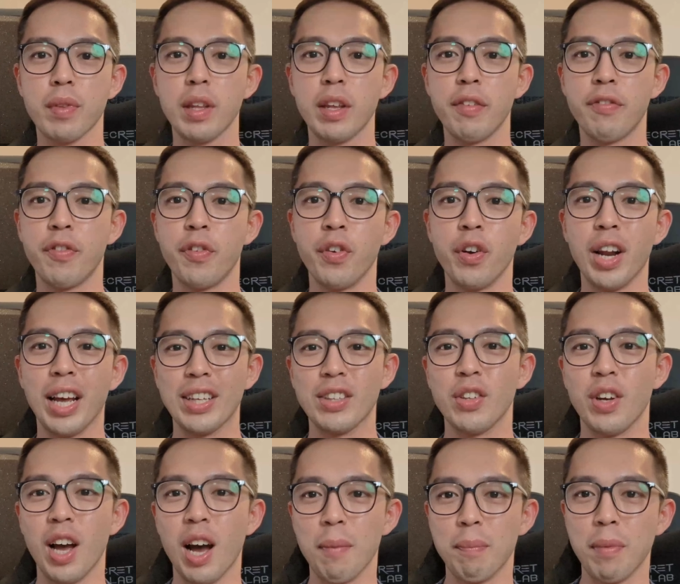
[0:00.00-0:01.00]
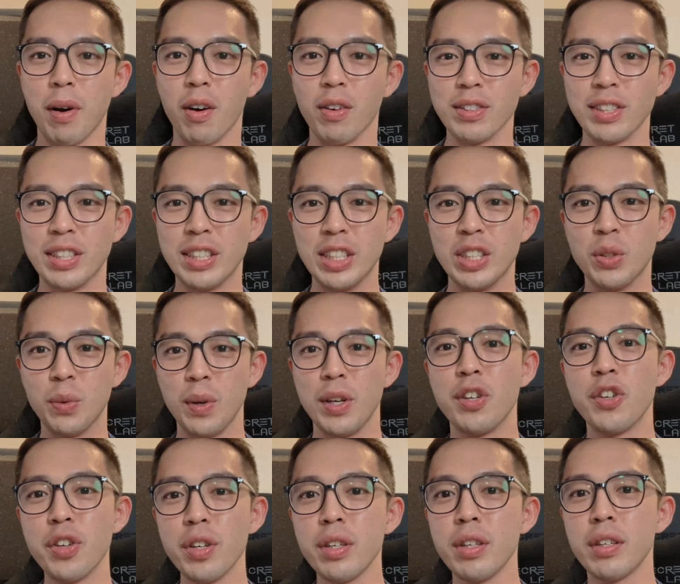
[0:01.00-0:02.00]
if you would like to help our
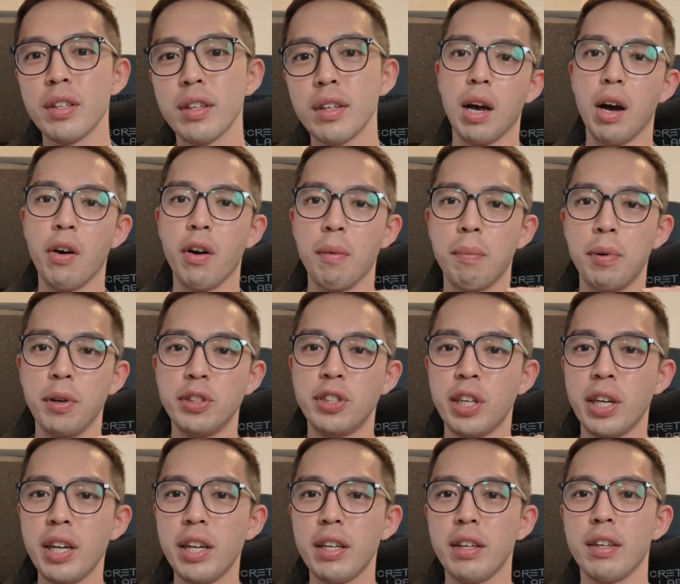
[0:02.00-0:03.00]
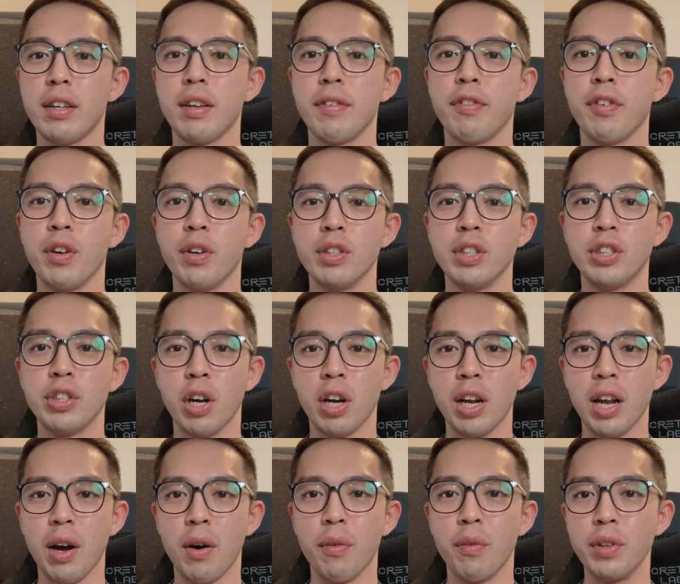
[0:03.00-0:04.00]
situation. I would appreciate it if you would join
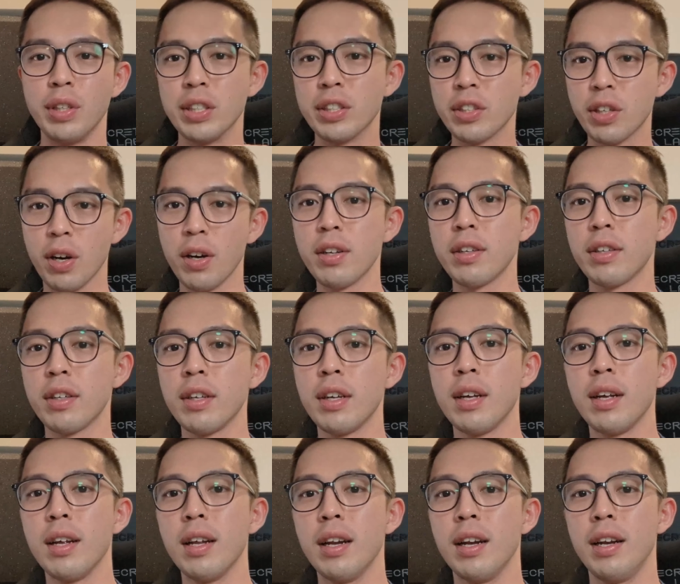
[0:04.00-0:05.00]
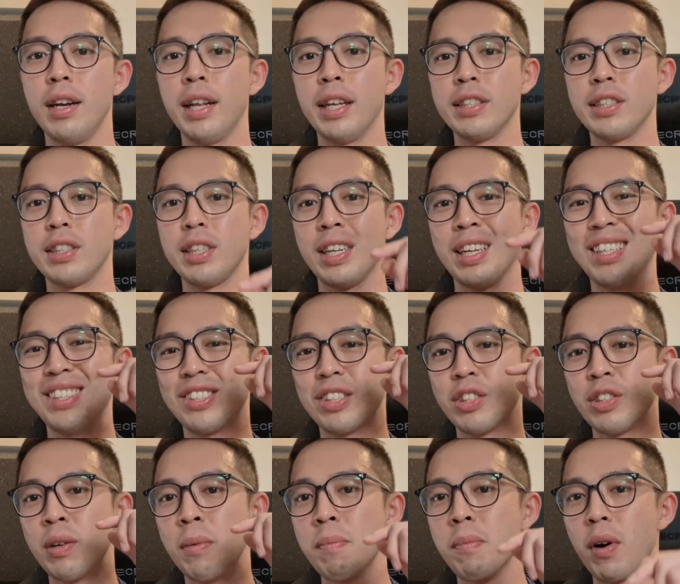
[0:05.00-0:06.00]
our Discord. Links in the
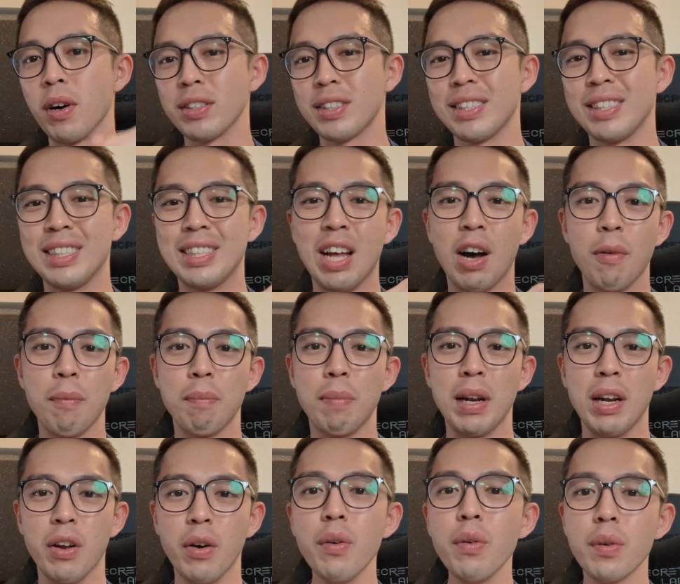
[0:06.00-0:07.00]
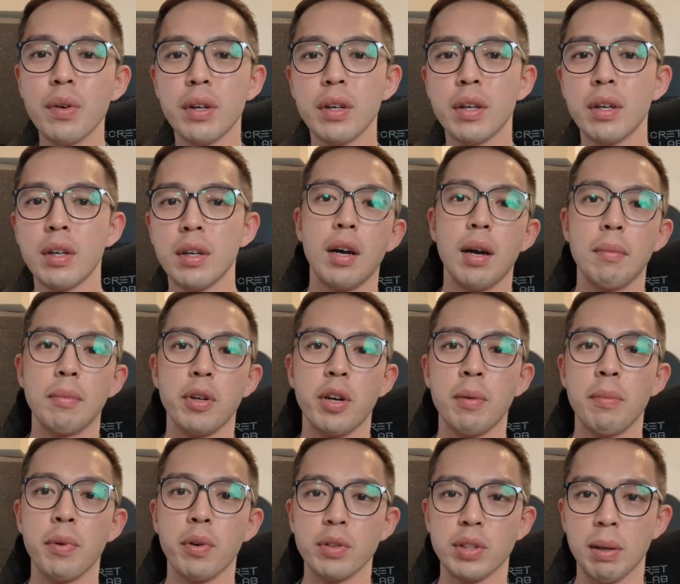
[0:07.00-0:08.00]
description box down below. I'm trying
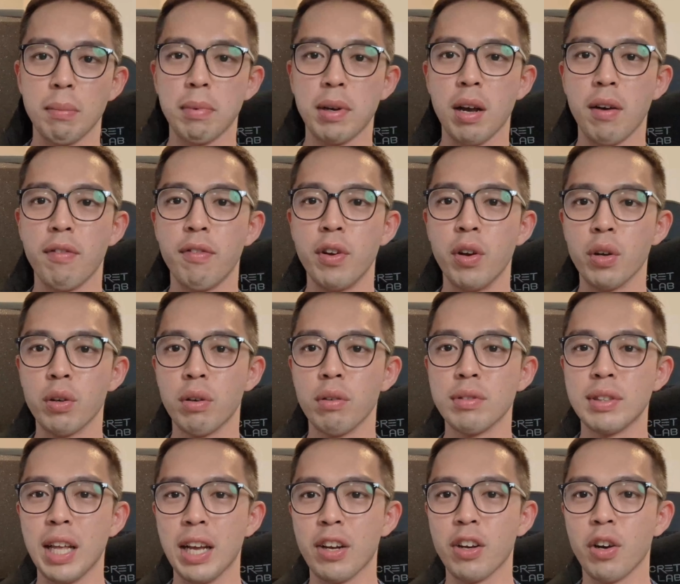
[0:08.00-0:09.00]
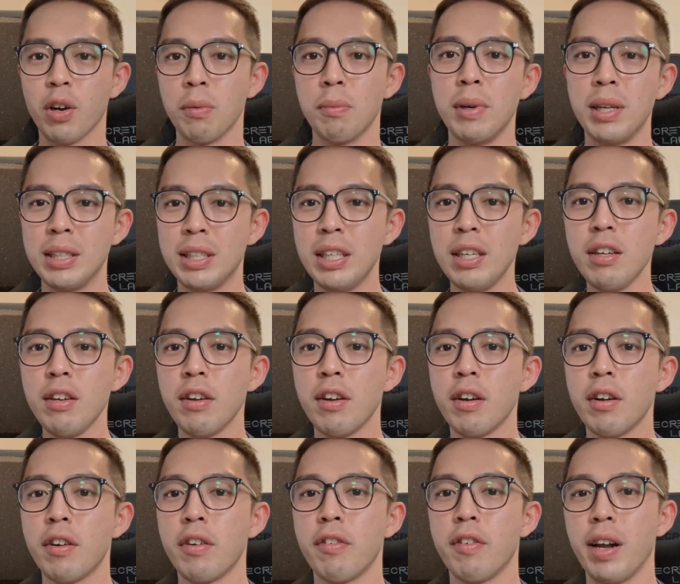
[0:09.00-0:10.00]
to build some kind of local tech community
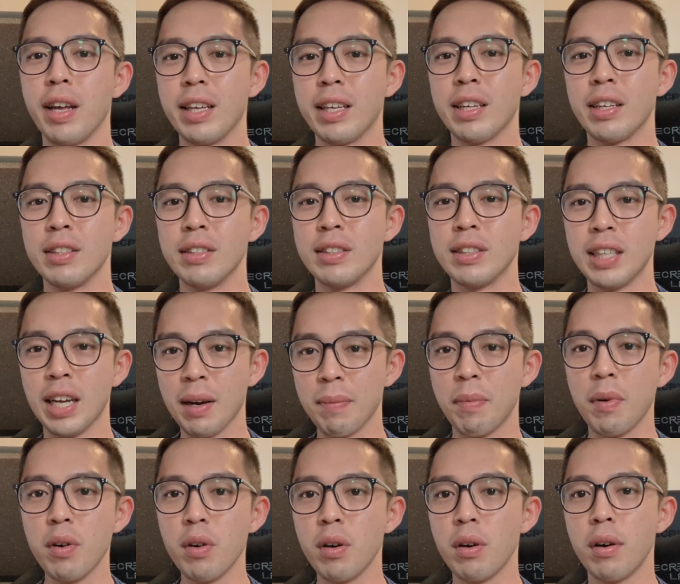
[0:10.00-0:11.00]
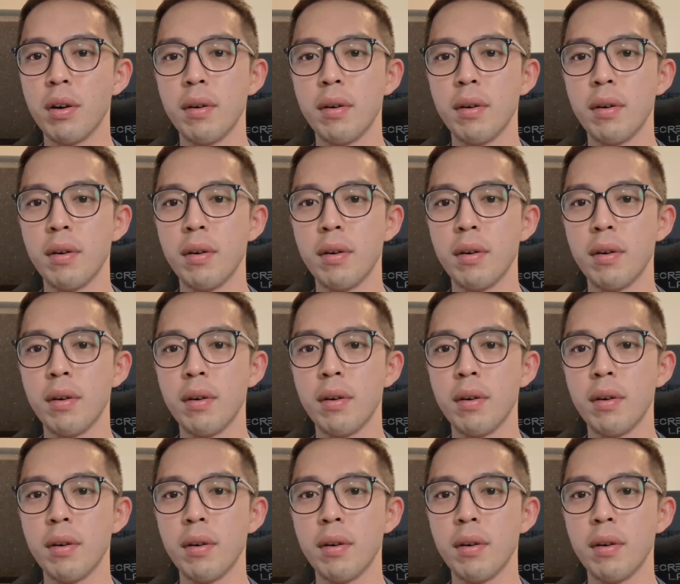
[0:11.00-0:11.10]
right here in Singapore,